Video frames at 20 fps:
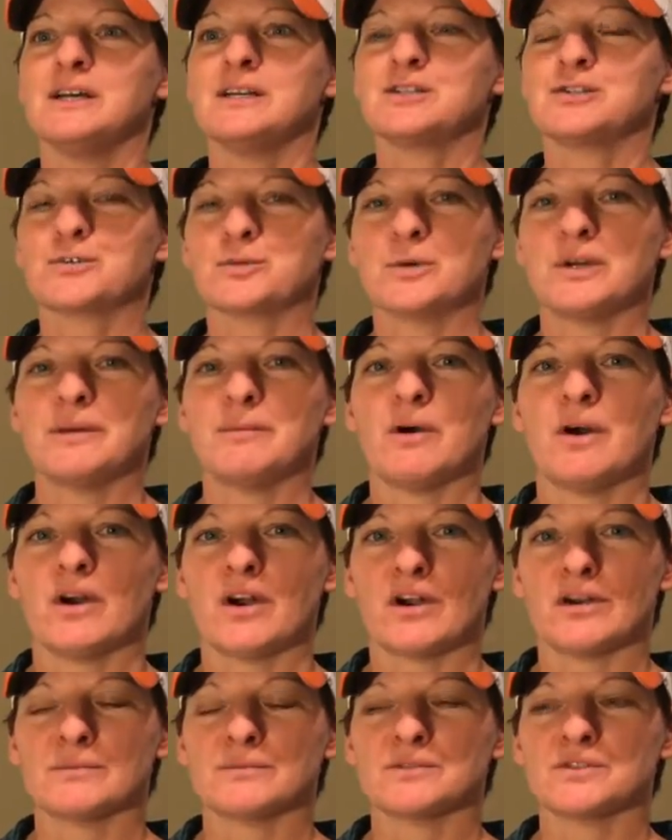Swim
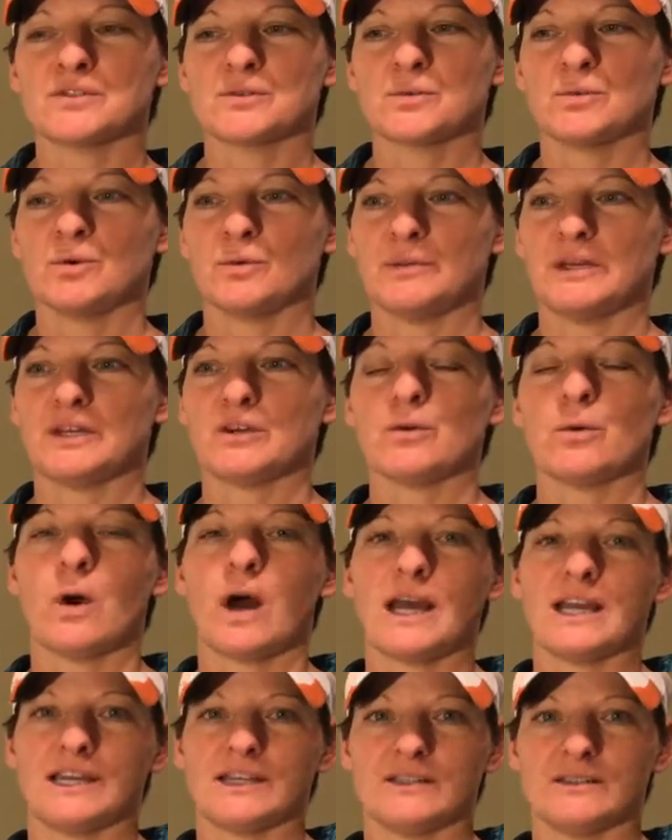arms will be
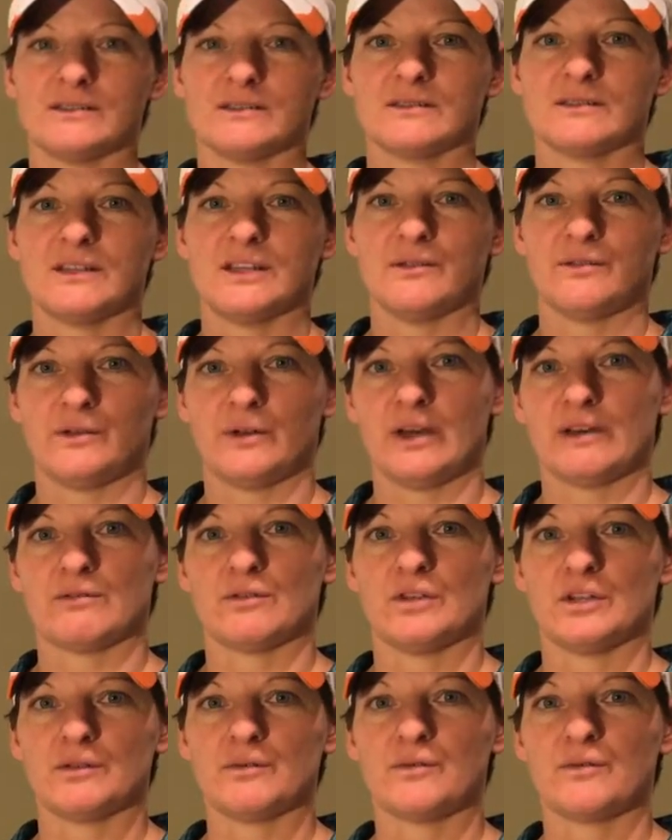quiet if you have
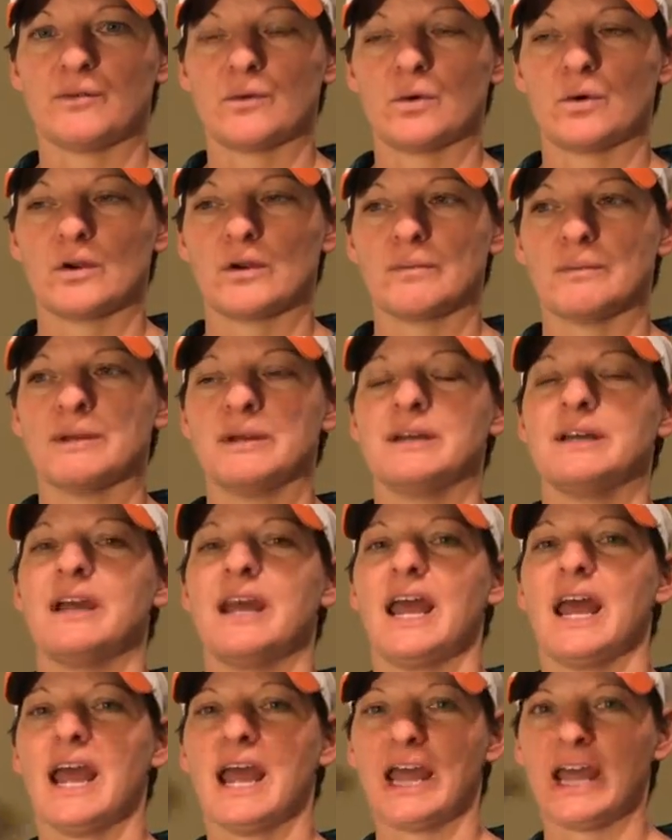good form
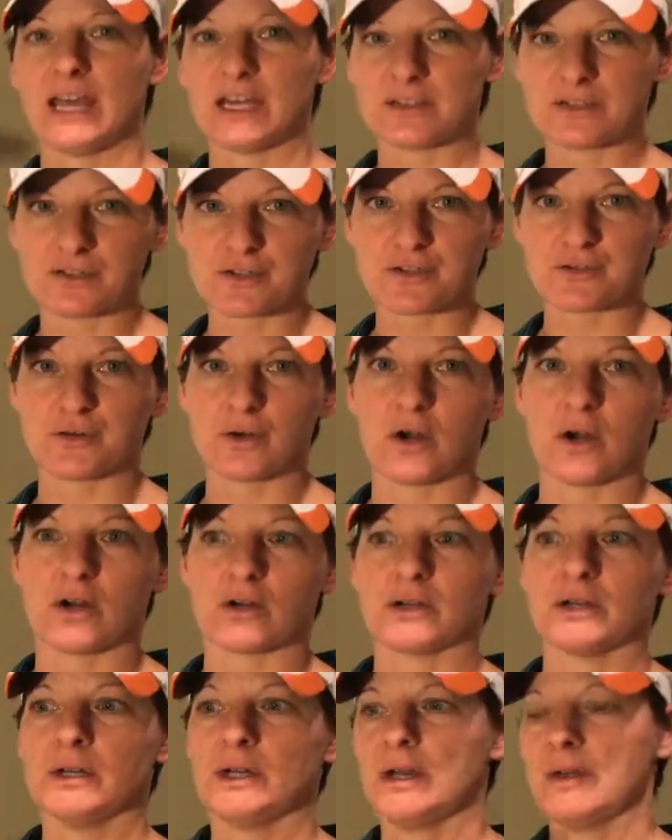and a
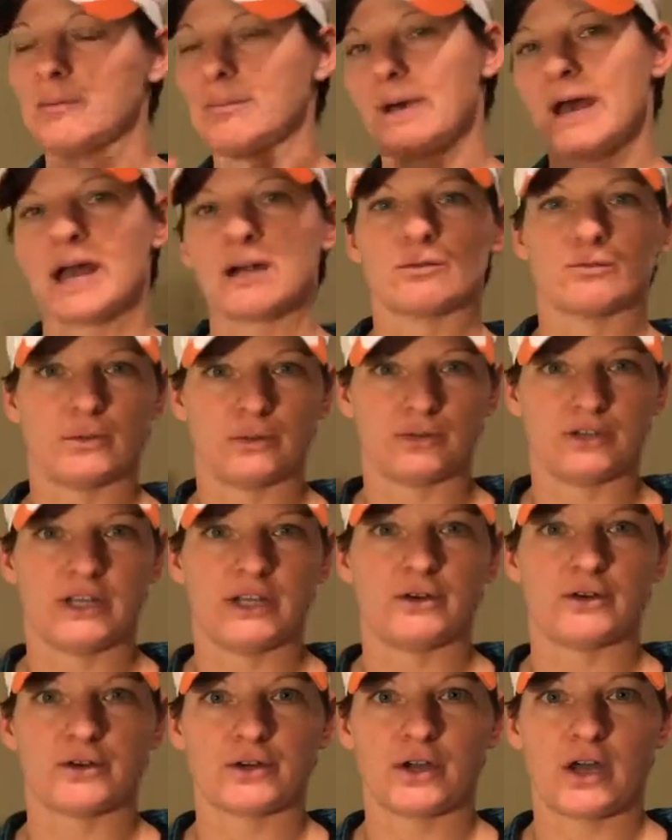strong back
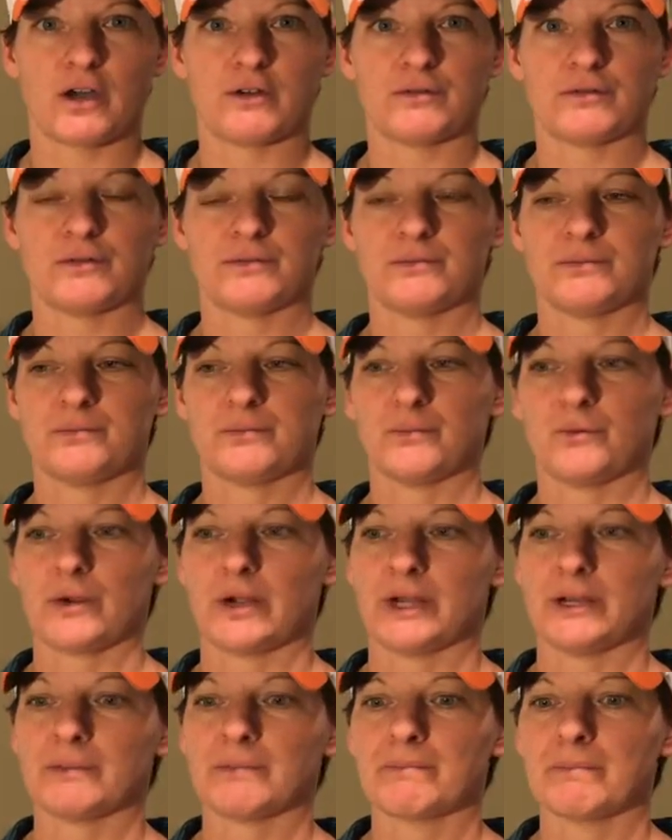rotator cuff,
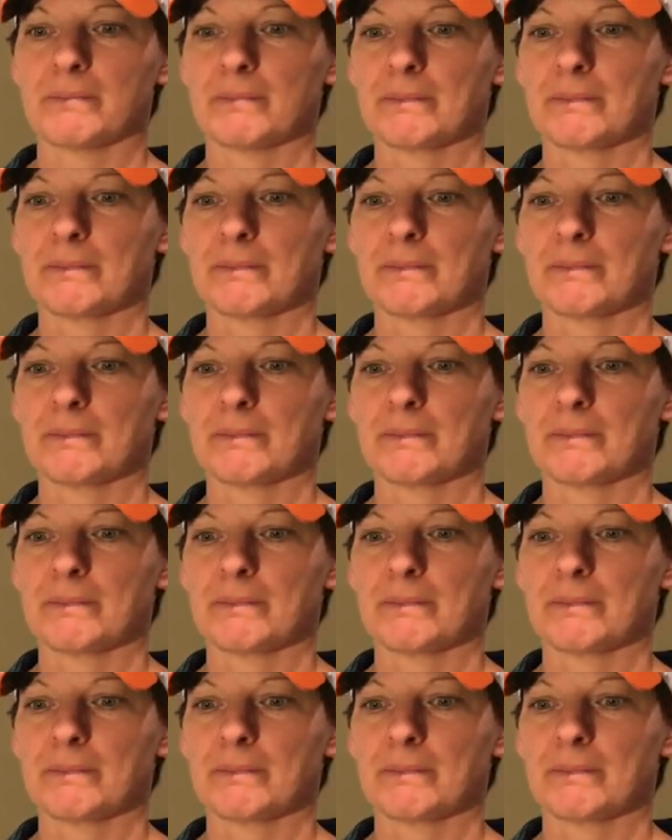right?